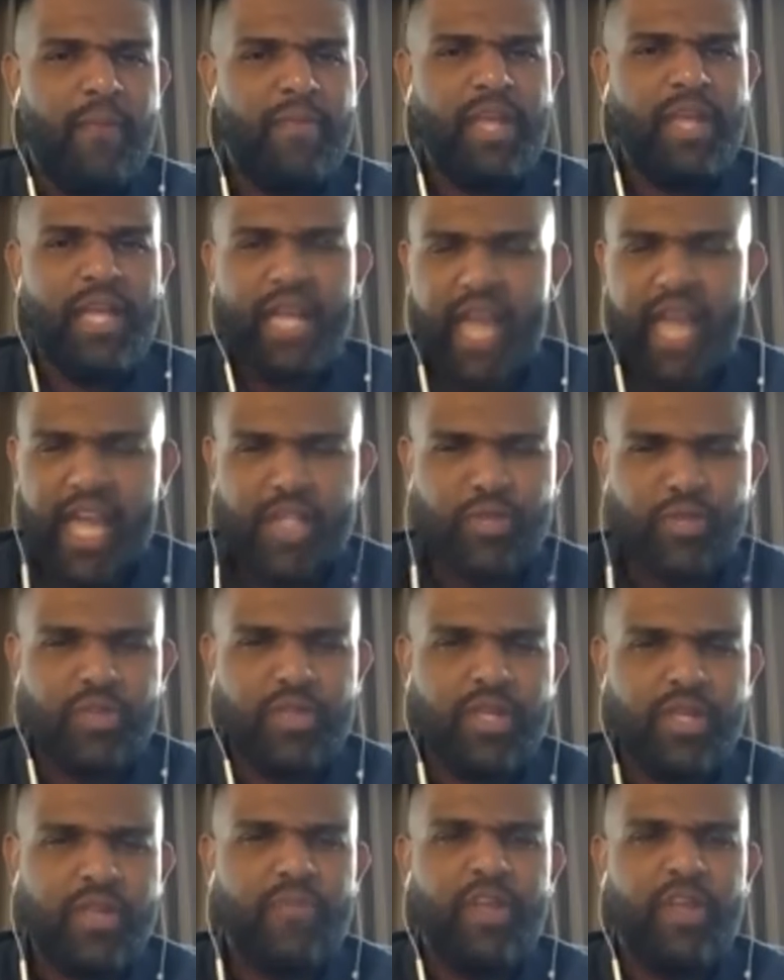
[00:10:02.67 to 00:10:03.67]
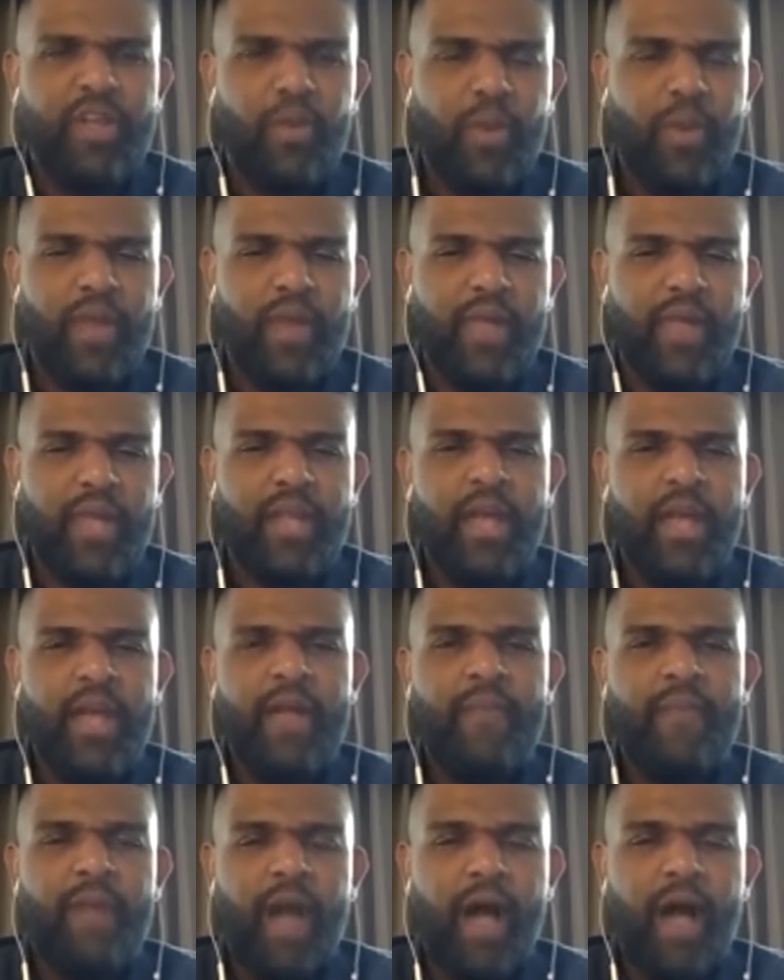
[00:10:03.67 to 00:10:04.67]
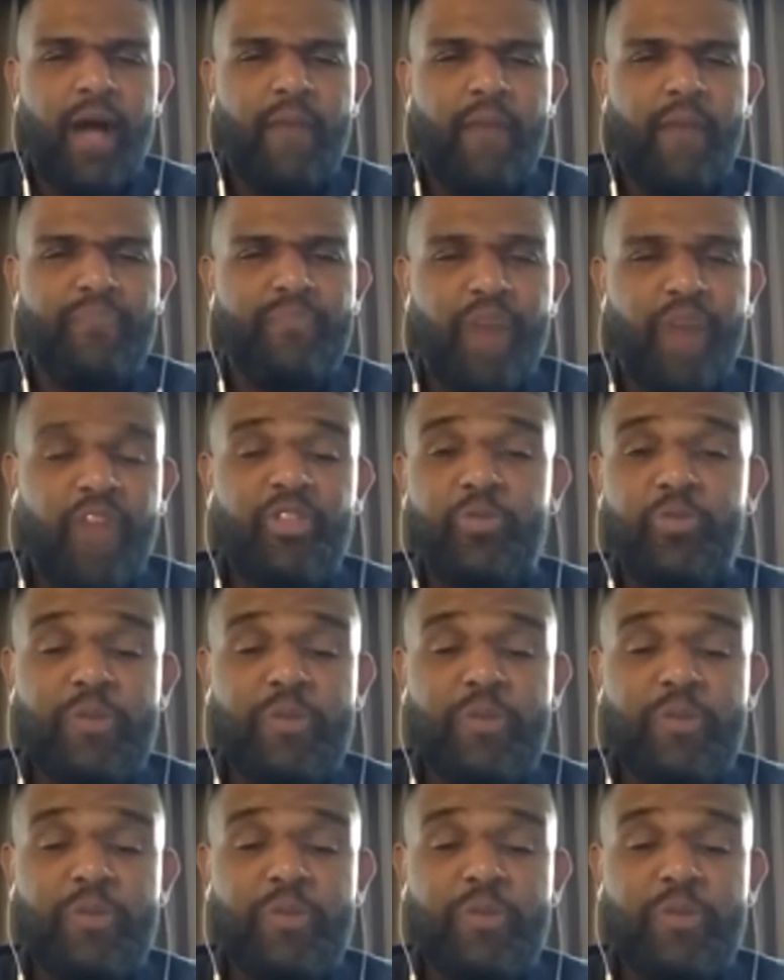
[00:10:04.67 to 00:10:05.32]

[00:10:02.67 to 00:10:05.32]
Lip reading: engage with it in a way that other